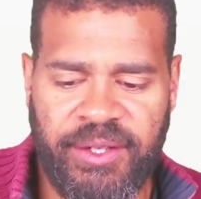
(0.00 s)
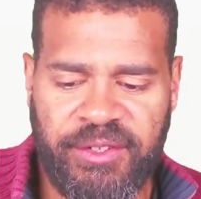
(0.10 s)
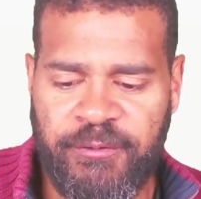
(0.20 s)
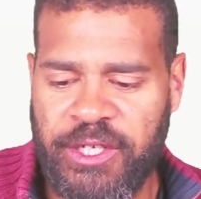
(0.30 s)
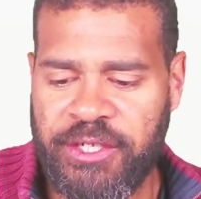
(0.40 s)

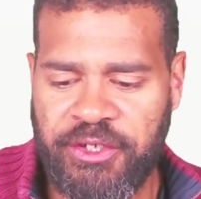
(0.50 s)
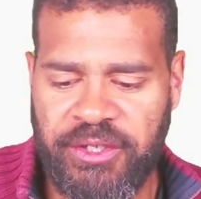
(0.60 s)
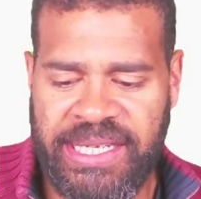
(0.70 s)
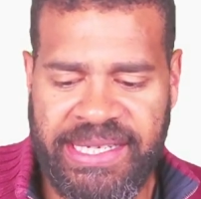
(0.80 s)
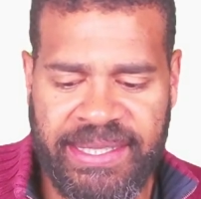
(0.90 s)
So if we go to
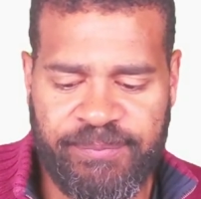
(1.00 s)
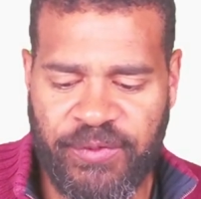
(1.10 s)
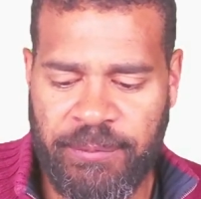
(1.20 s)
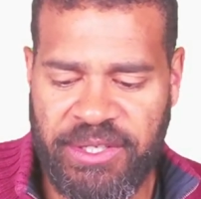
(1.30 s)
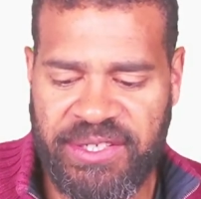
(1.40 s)
here
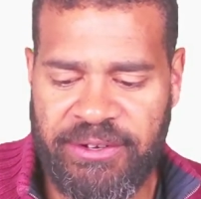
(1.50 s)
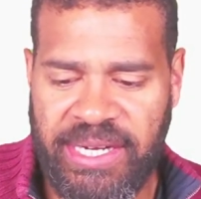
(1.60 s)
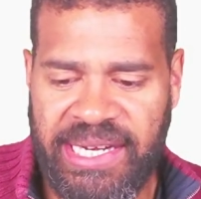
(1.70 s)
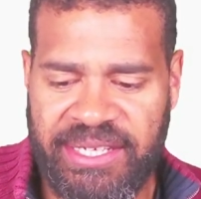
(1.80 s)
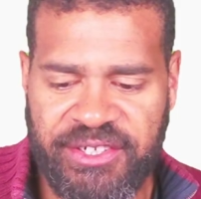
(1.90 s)
and we say,
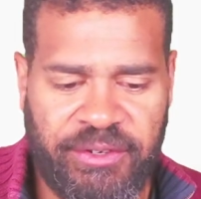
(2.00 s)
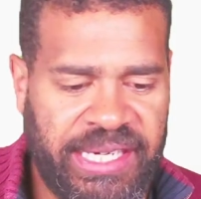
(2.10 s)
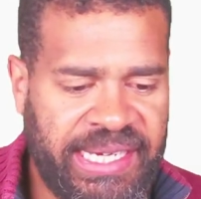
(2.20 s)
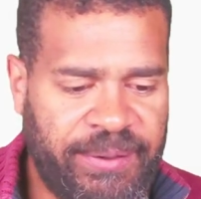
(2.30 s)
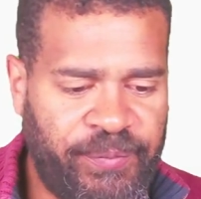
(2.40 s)
right, let's
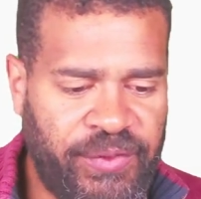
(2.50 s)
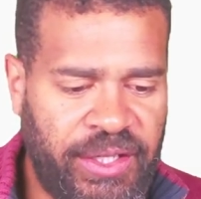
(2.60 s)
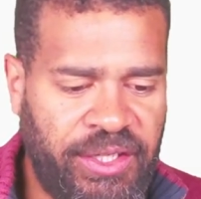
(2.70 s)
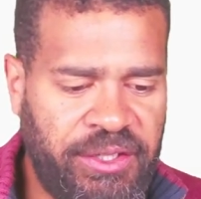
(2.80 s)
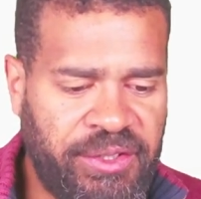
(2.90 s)
create
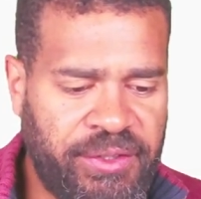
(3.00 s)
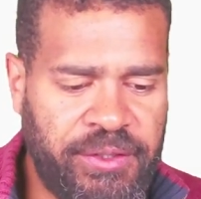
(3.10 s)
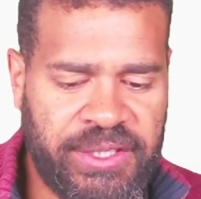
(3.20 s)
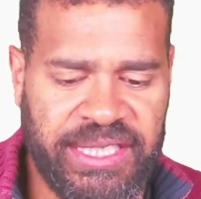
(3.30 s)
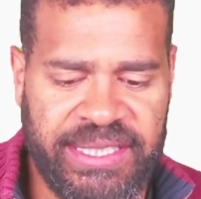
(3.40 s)
a new
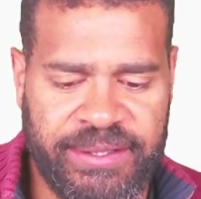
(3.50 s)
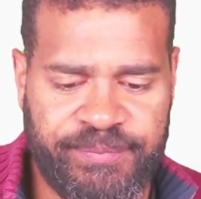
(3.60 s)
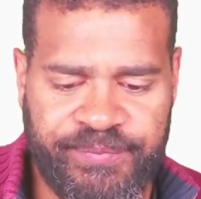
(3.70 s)
scorecard.